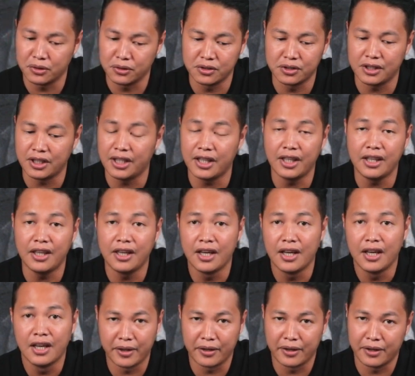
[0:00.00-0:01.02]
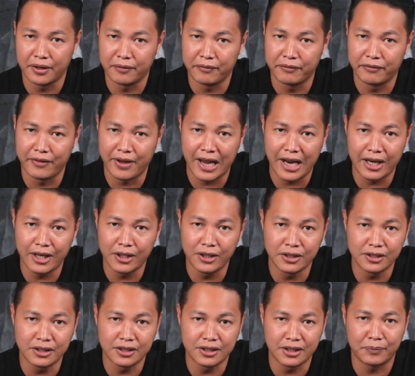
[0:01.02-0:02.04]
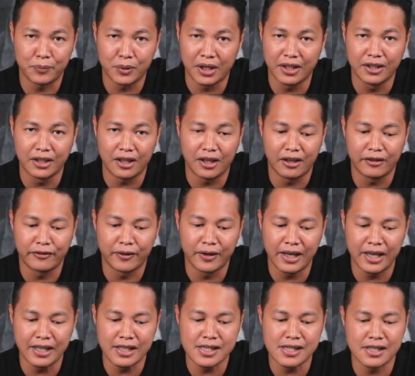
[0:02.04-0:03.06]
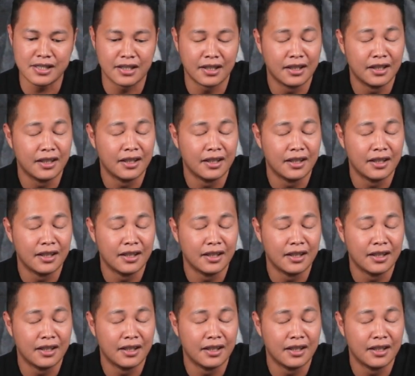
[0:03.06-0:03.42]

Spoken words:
see their various product offerings.